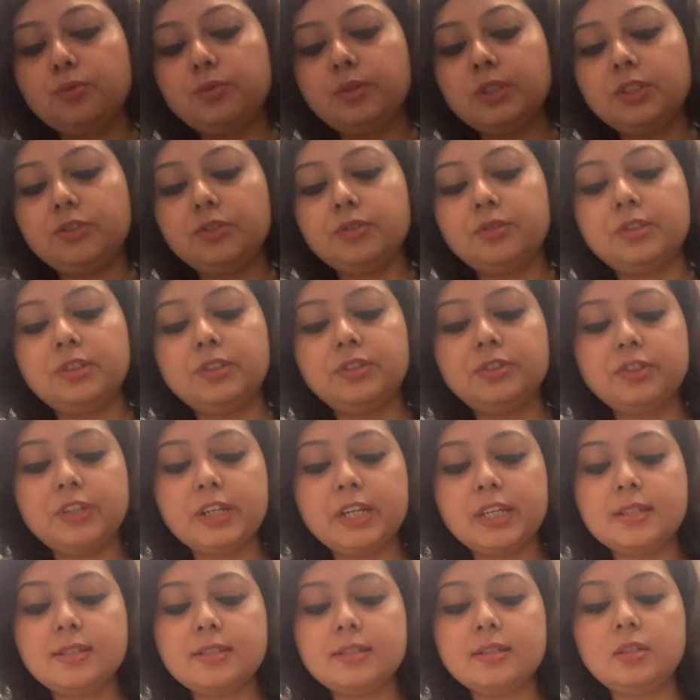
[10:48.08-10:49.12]
at your
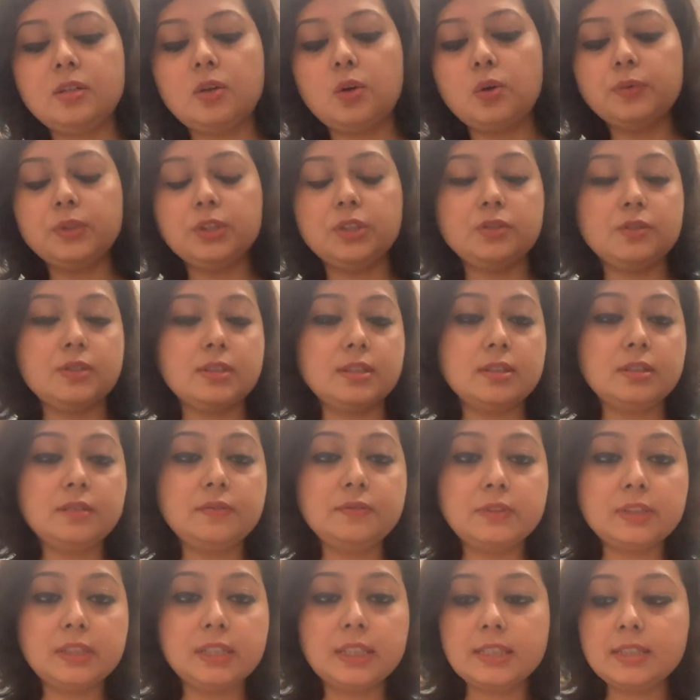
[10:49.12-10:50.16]
address along with your
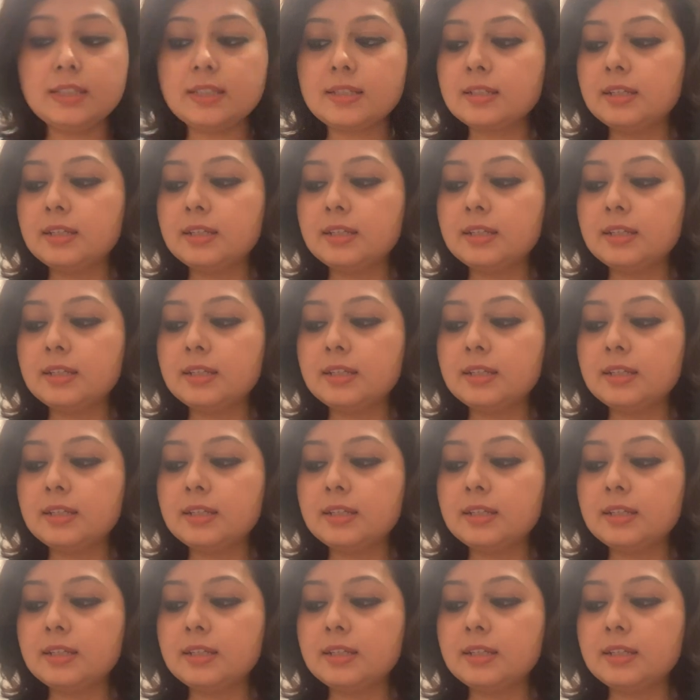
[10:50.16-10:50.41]
certificates,